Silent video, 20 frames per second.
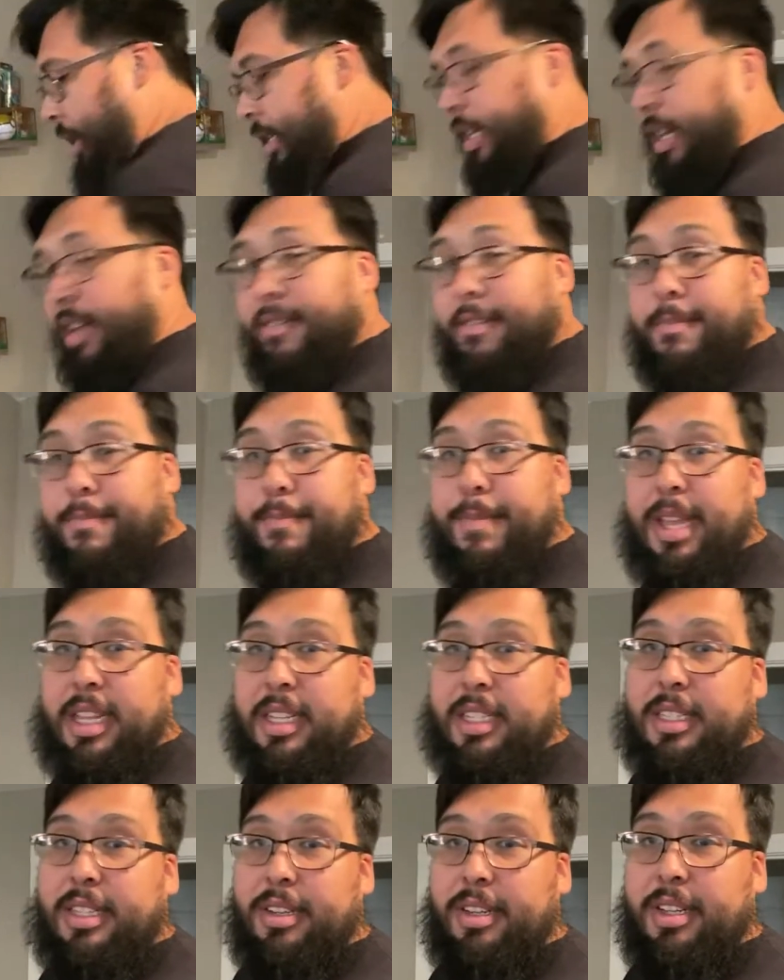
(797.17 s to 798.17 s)
I have a
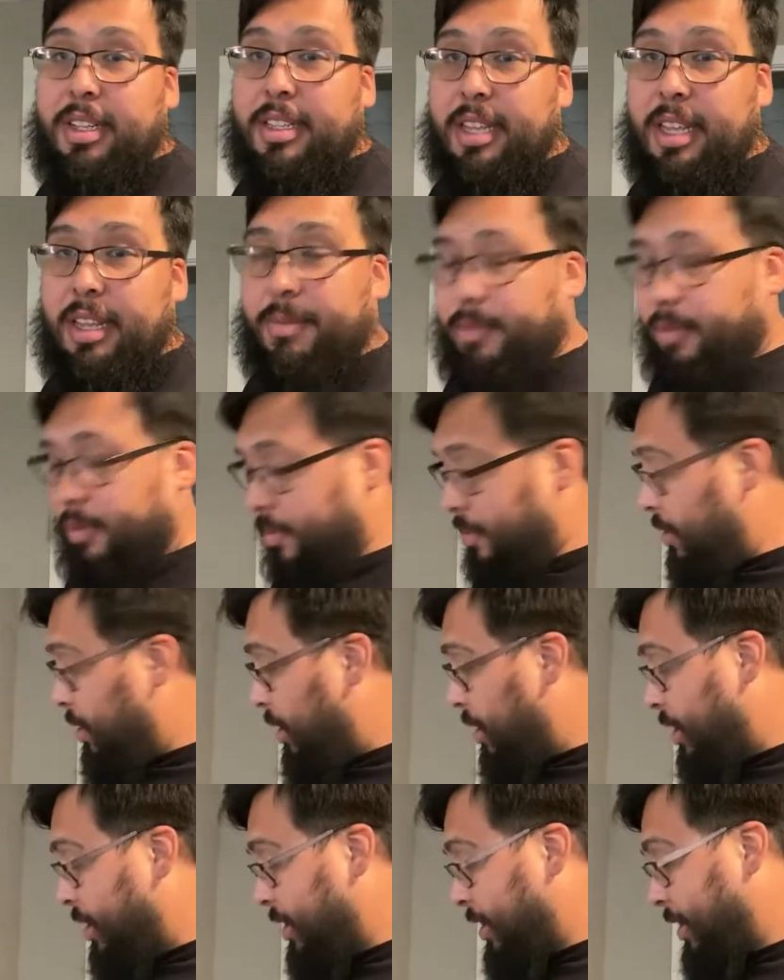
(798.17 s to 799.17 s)
mess on the table
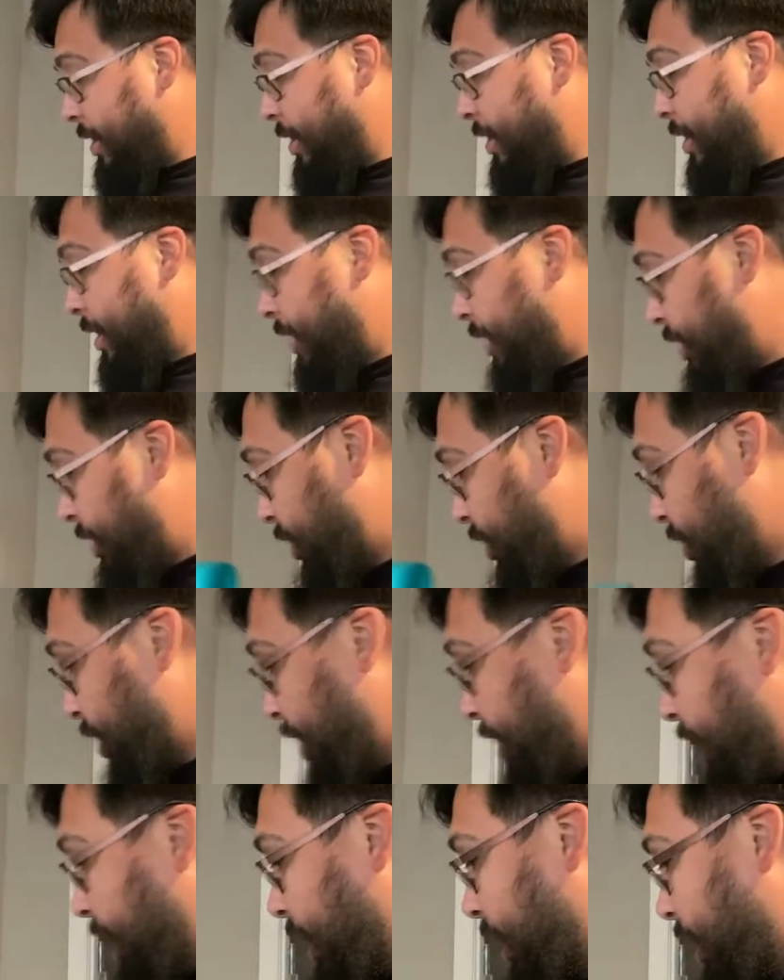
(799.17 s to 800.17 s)
and just
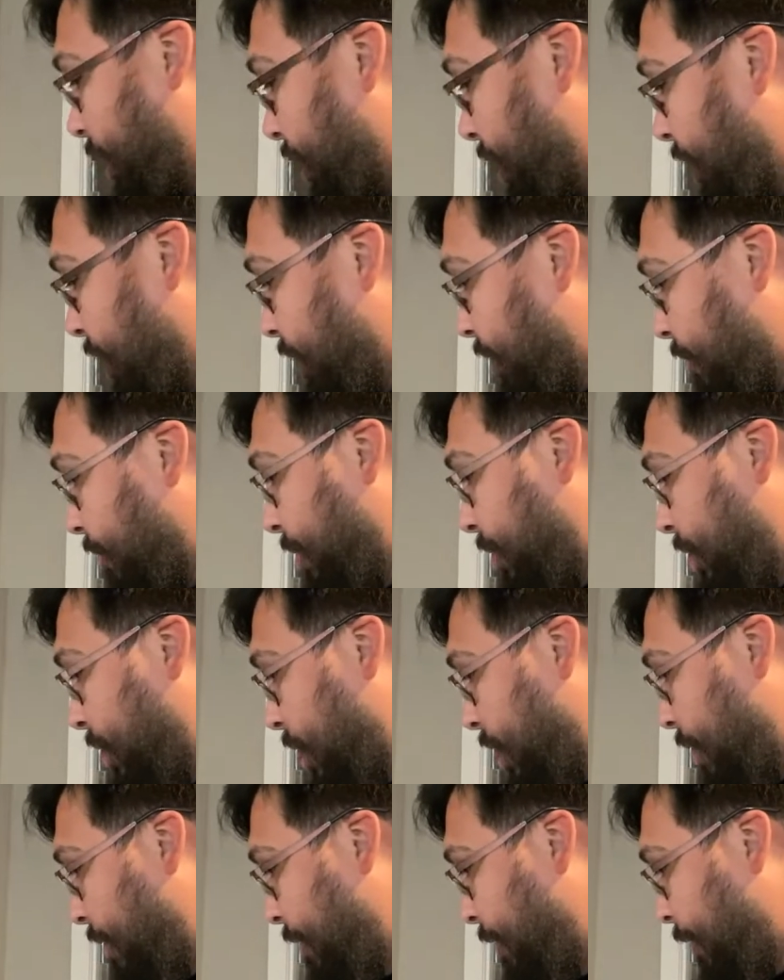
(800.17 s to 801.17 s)
trying to clear out some
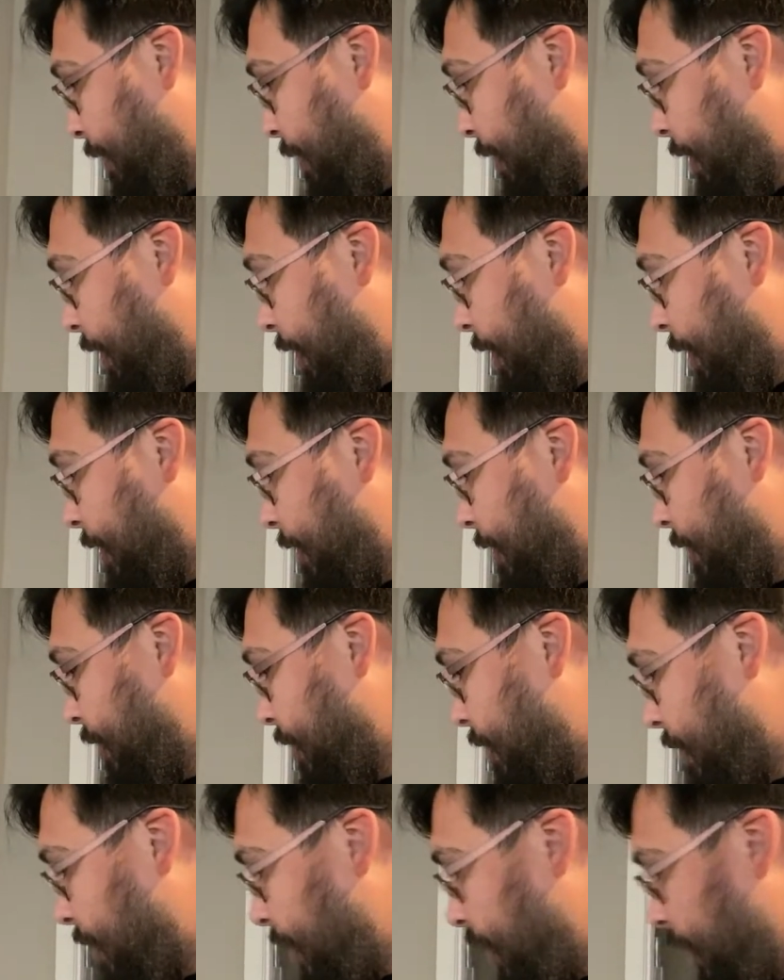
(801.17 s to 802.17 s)
stuff.
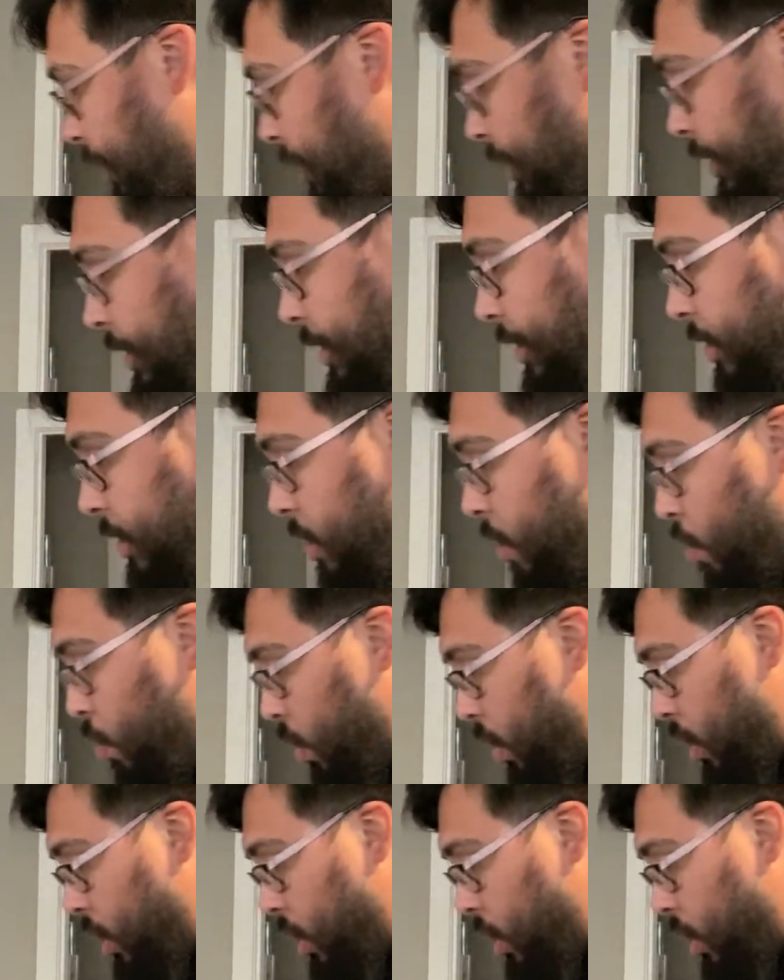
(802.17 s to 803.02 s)
All right, let's get going.